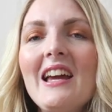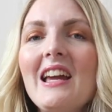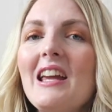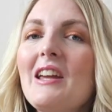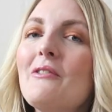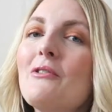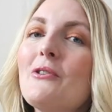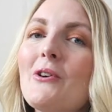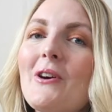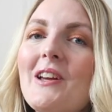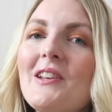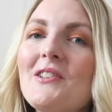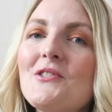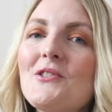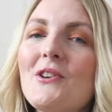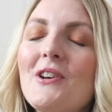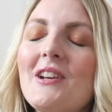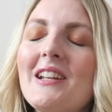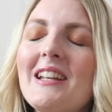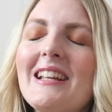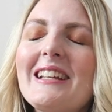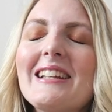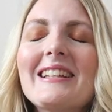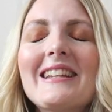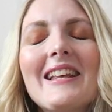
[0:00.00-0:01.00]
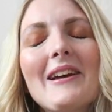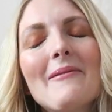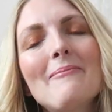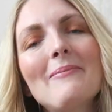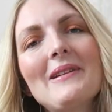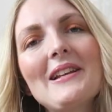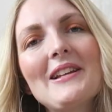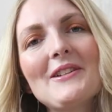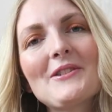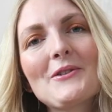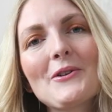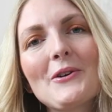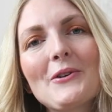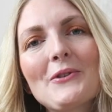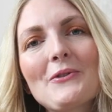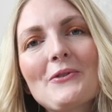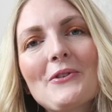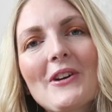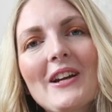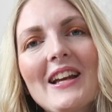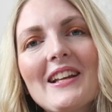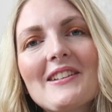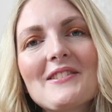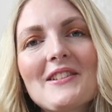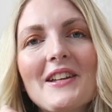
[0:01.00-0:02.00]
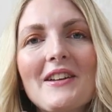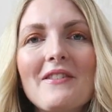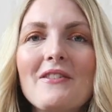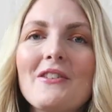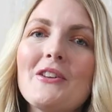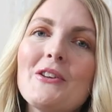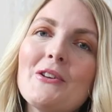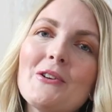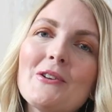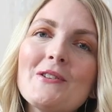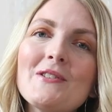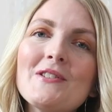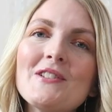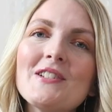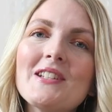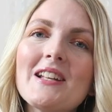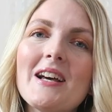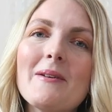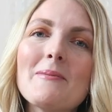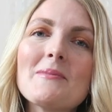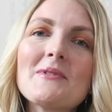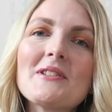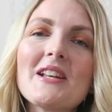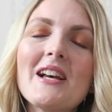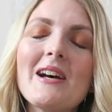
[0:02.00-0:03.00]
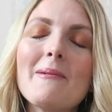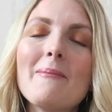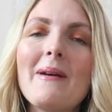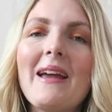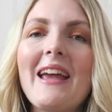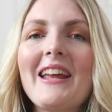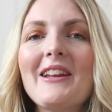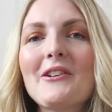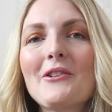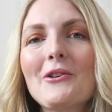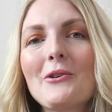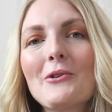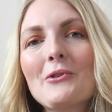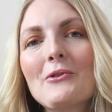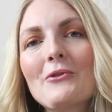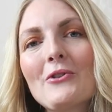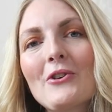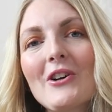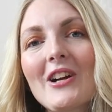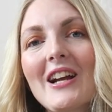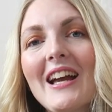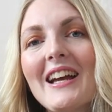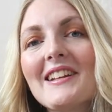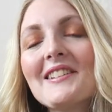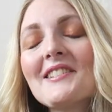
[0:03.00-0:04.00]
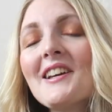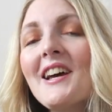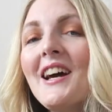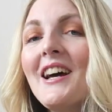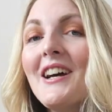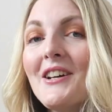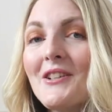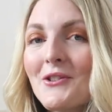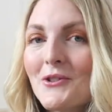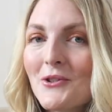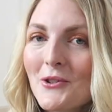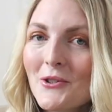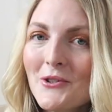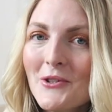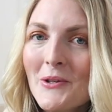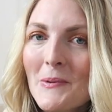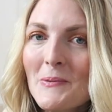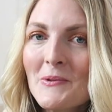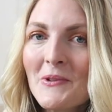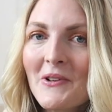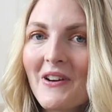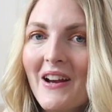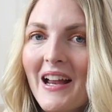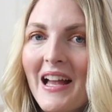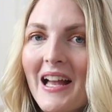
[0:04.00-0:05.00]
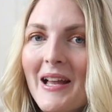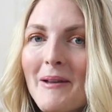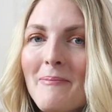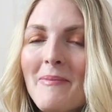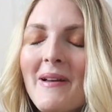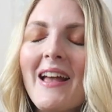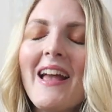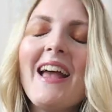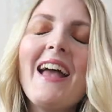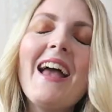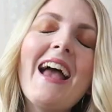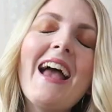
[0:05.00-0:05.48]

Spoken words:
If you enjoyed it, then please don't forget to give it a huge thumbs up, and don't forget to subscribe,